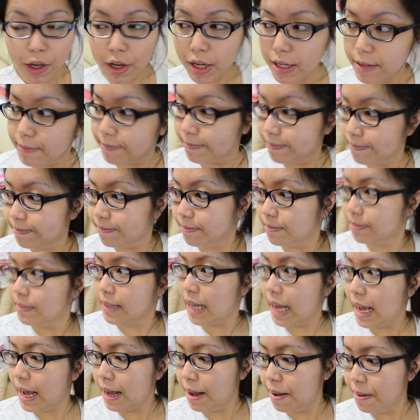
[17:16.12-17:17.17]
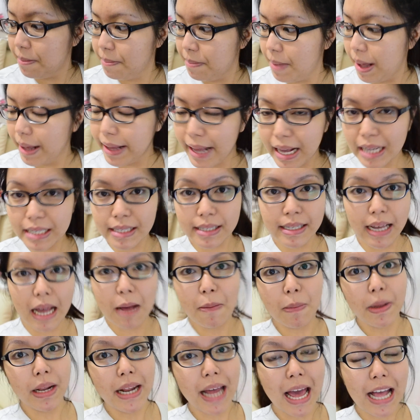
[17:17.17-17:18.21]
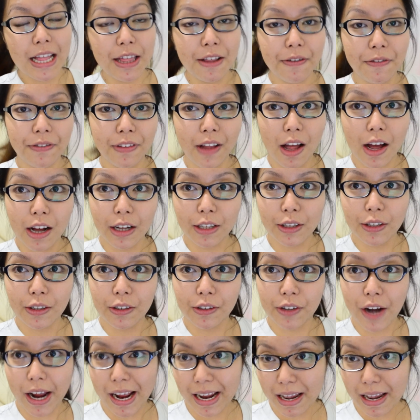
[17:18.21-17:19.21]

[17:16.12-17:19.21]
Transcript: yun. I guess I'm gonna end the vlog